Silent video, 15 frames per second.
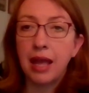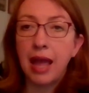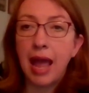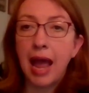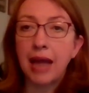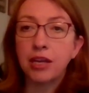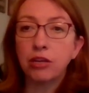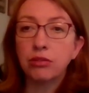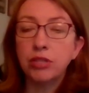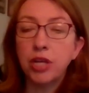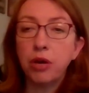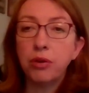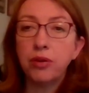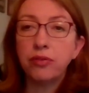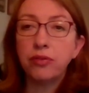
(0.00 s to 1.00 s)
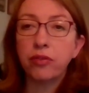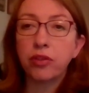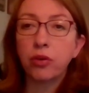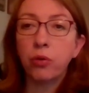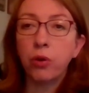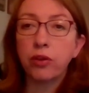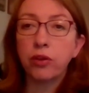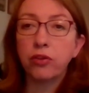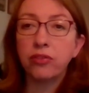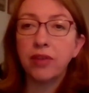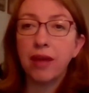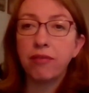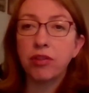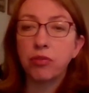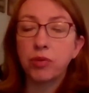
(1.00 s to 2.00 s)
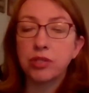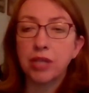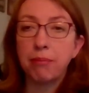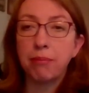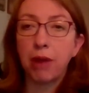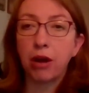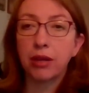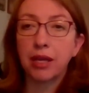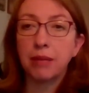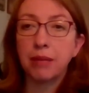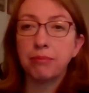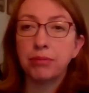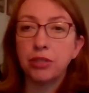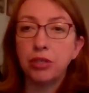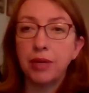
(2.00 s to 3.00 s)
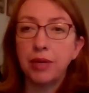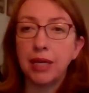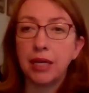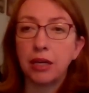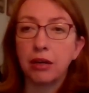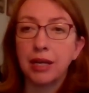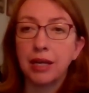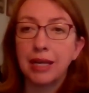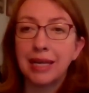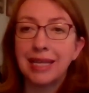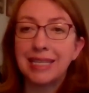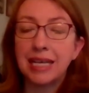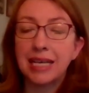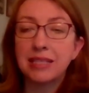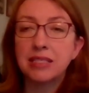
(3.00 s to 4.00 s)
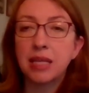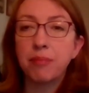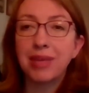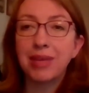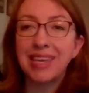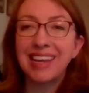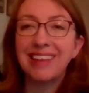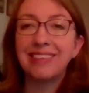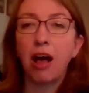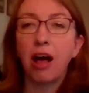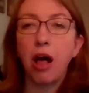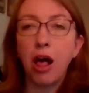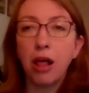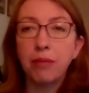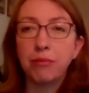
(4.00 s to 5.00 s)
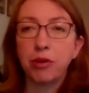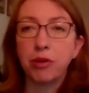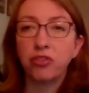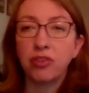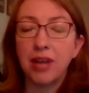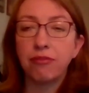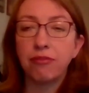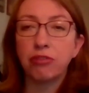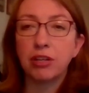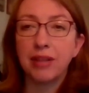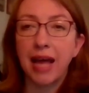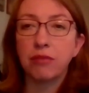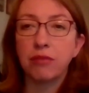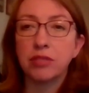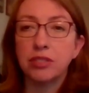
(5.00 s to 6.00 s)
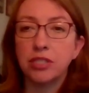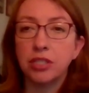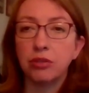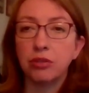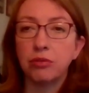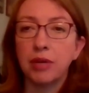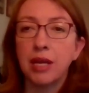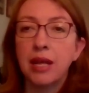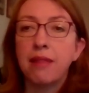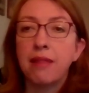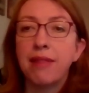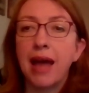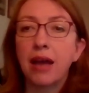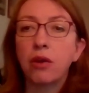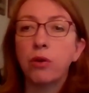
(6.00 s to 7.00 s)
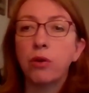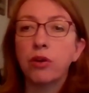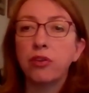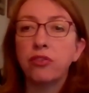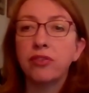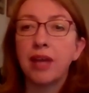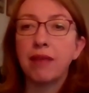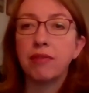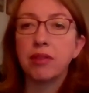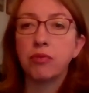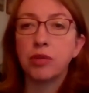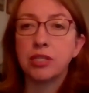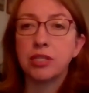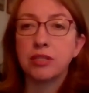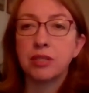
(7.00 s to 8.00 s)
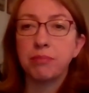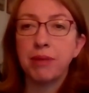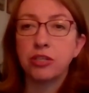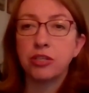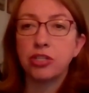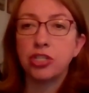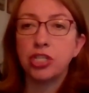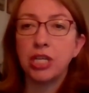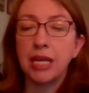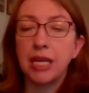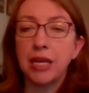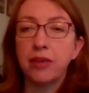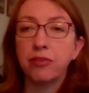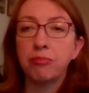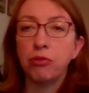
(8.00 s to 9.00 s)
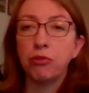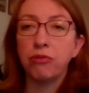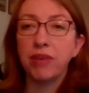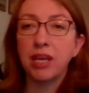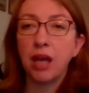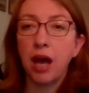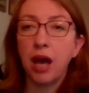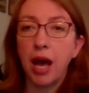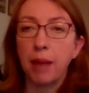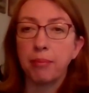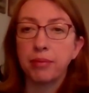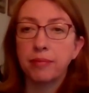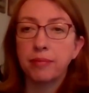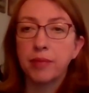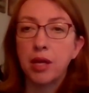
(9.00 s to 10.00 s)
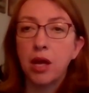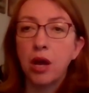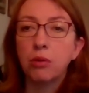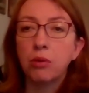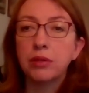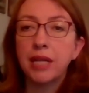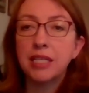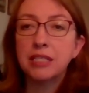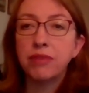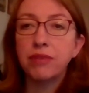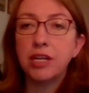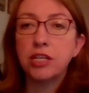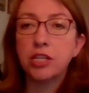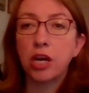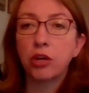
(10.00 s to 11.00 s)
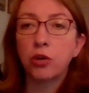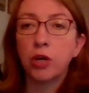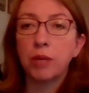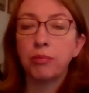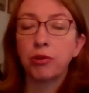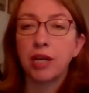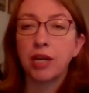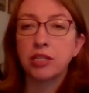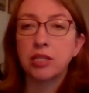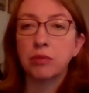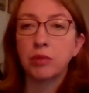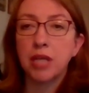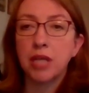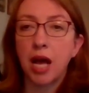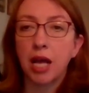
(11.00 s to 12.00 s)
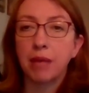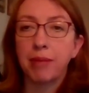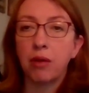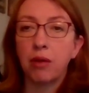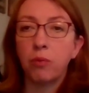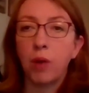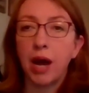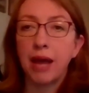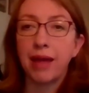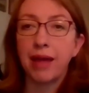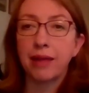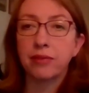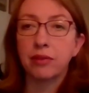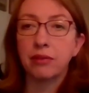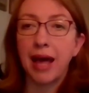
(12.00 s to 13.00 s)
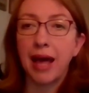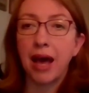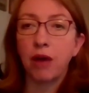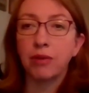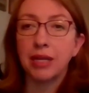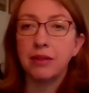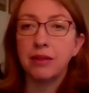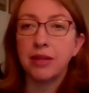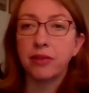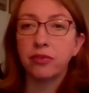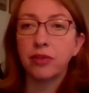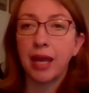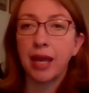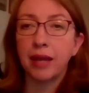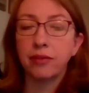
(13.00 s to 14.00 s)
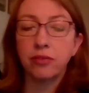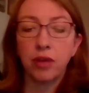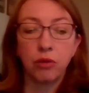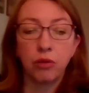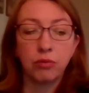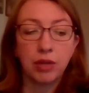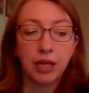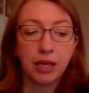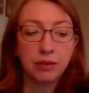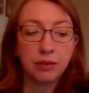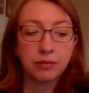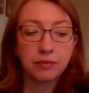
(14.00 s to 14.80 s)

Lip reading: And you'll notice that the chordal seventh, which I'm marking in blue here, does something it is almost never allowed to do. That chordal seventh, which is the pitch G, is moving up. Well, let's finish our chord progression and we'll talk about why that's allowed in this case only.